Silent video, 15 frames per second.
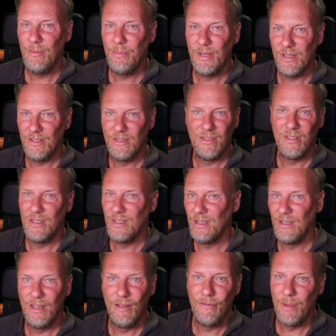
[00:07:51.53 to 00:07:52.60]
because
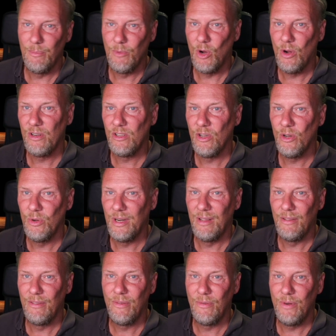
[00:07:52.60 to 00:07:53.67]
if I'm hard
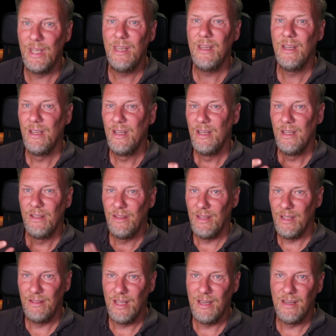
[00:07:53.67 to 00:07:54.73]
coding 3,
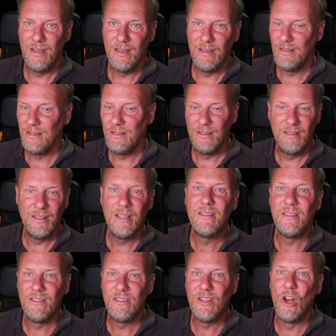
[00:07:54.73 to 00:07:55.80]
then
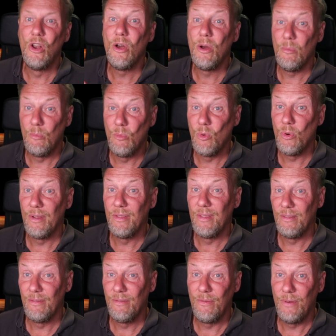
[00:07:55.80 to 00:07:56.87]
this is a lot more
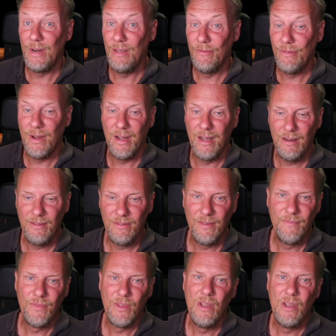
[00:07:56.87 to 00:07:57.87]
than 3 files.